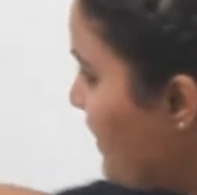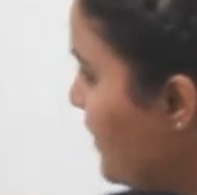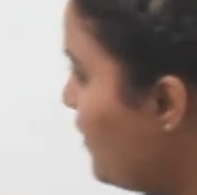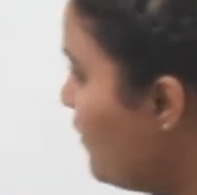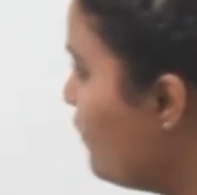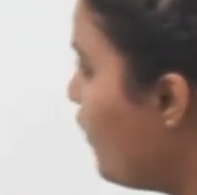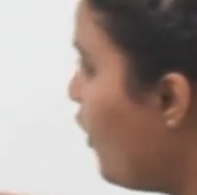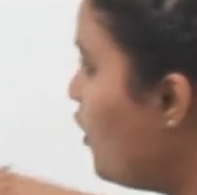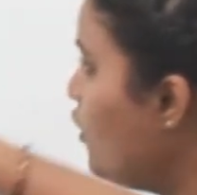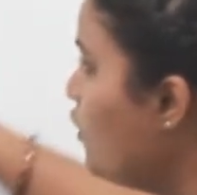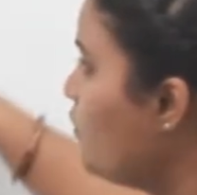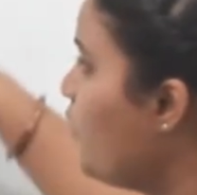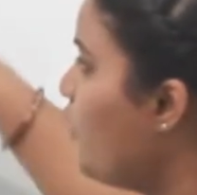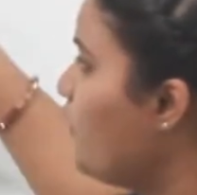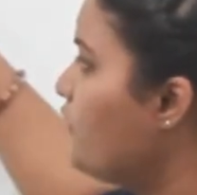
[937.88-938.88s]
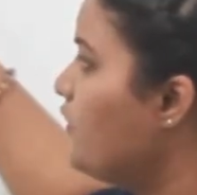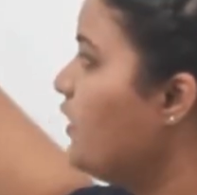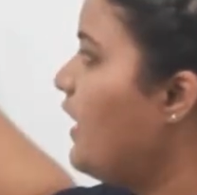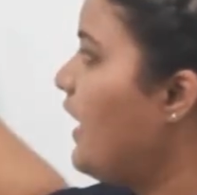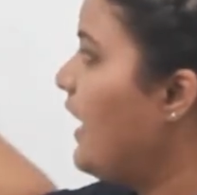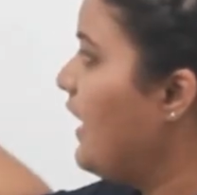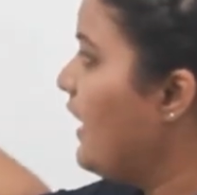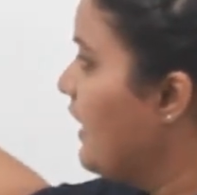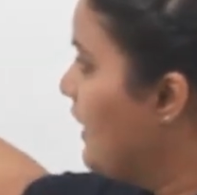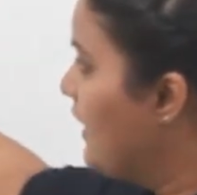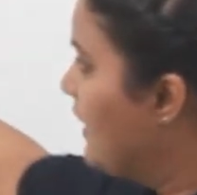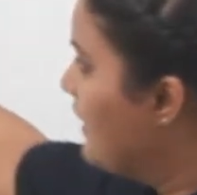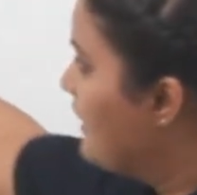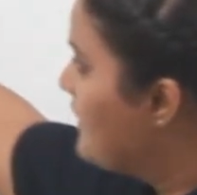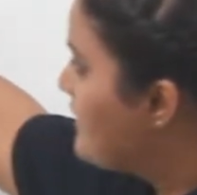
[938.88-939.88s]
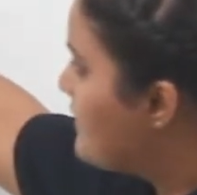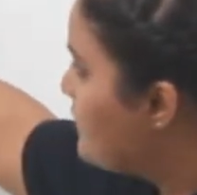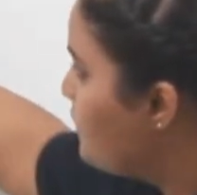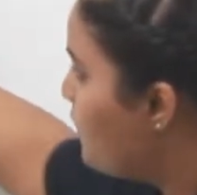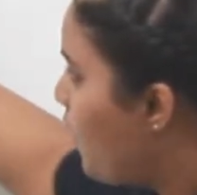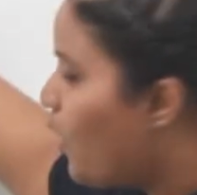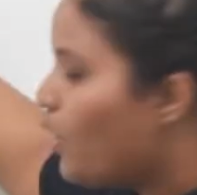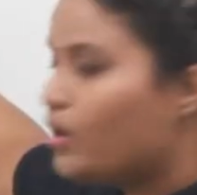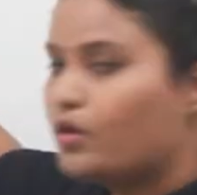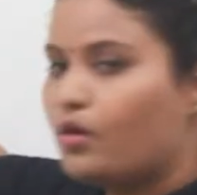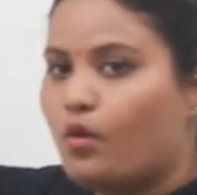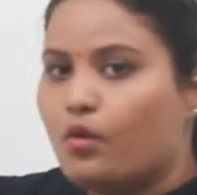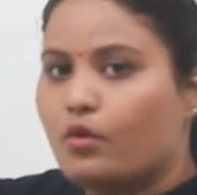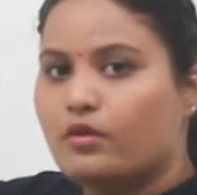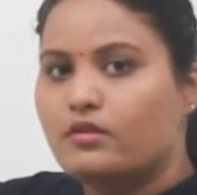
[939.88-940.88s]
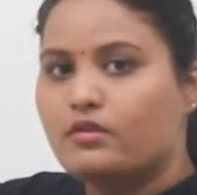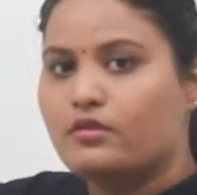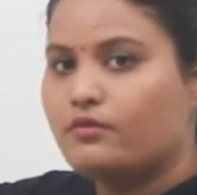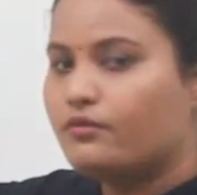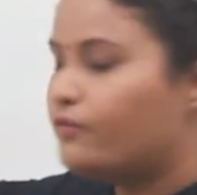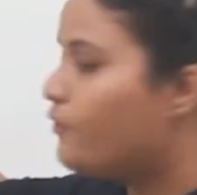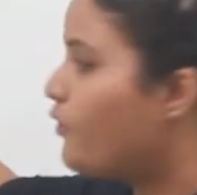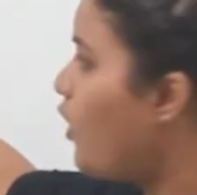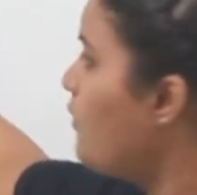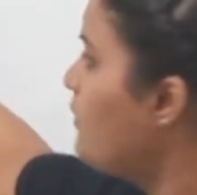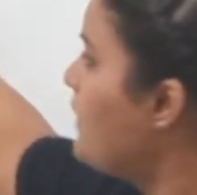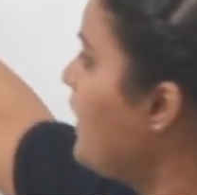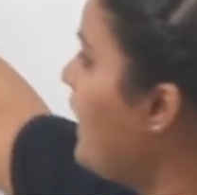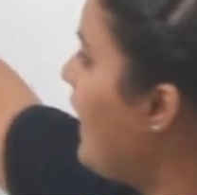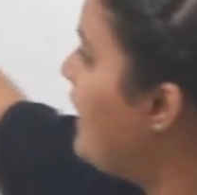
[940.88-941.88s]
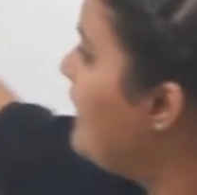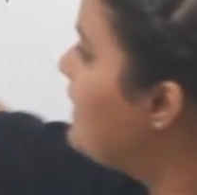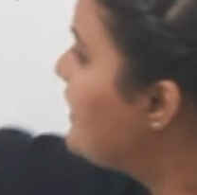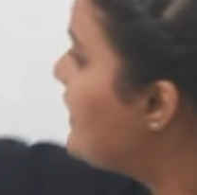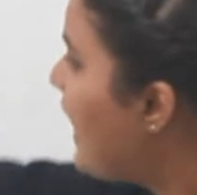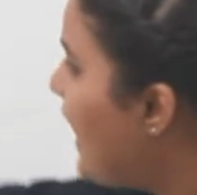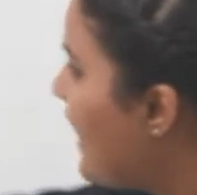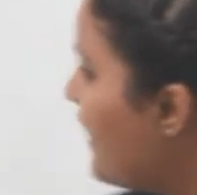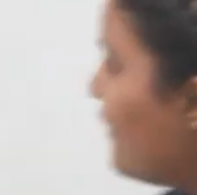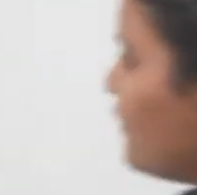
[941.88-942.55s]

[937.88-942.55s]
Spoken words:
the volume of the small cone from the entire